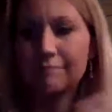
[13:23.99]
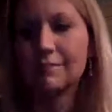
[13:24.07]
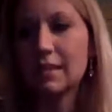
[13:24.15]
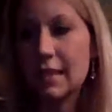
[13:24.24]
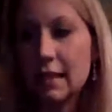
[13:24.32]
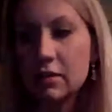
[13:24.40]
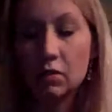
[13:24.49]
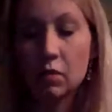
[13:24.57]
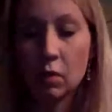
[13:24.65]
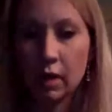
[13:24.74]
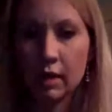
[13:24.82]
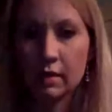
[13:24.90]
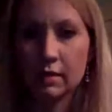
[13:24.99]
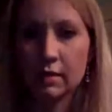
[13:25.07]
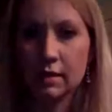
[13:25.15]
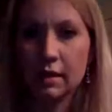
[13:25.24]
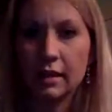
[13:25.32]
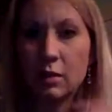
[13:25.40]
say a
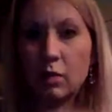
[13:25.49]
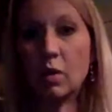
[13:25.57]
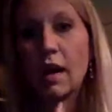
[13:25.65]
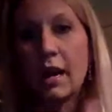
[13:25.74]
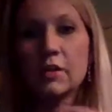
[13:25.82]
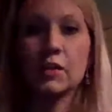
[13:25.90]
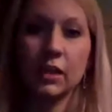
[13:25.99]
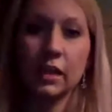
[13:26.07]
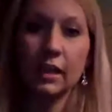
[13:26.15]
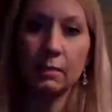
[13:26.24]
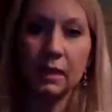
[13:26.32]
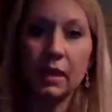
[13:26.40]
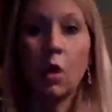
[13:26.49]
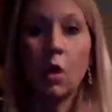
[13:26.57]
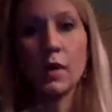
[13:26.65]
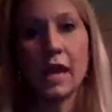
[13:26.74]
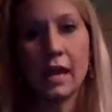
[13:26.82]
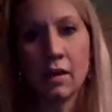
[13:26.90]
divorce, that we're actually going to be
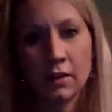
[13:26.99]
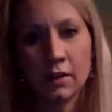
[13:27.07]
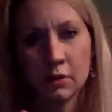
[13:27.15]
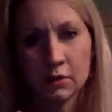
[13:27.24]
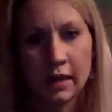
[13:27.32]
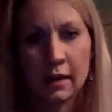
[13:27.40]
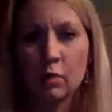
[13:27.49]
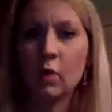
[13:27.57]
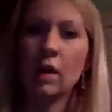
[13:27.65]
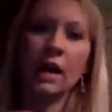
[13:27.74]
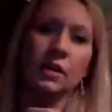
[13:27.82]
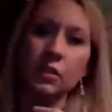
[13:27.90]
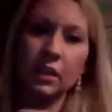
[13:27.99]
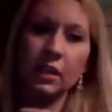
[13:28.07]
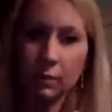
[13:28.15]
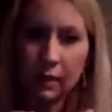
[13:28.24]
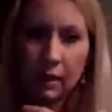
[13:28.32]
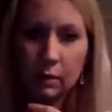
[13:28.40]
okay on the other side. We're actually going
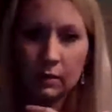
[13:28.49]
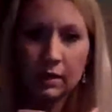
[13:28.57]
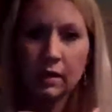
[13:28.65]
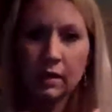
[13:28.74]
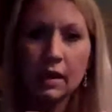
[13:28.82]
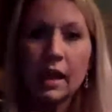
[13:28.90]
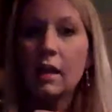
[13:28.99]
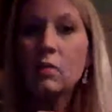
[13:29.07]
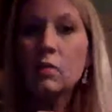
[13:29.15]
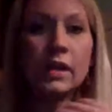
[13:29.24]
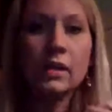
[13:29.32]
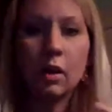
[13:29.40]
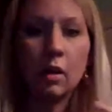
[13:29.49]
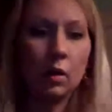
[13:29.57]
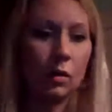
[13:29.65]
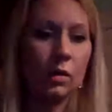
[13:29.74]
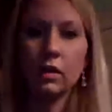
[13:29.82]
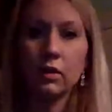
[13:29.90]
to be able to, and we
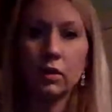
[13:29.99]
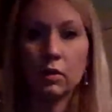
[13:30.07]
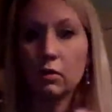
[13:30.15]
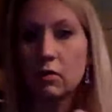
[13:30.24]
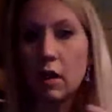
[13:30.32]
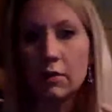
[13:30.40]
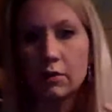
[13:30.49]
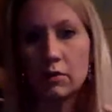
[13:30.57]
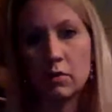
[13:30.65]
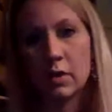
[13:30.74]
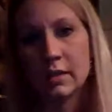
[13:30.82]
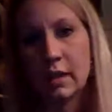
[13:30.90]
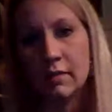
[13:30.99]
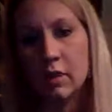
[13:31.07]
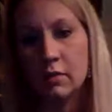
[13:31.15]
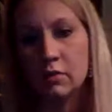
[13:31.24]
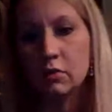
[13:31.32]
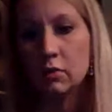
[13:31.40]
know, you know, you've gone through divorce, I've
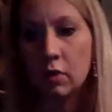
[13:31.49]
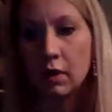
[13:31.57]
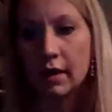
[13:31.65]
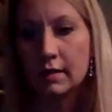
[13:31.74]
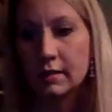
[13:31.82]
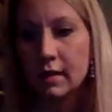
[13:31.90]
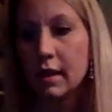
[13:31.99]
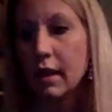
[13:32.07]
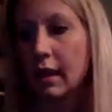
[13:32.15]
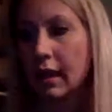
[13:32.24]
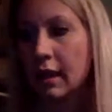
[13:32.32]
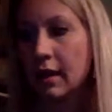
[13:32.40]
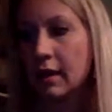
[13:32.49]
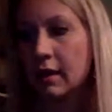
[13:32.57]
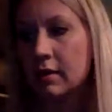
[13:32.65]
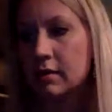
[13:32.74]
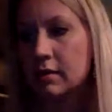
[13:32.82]
gone through divorce, and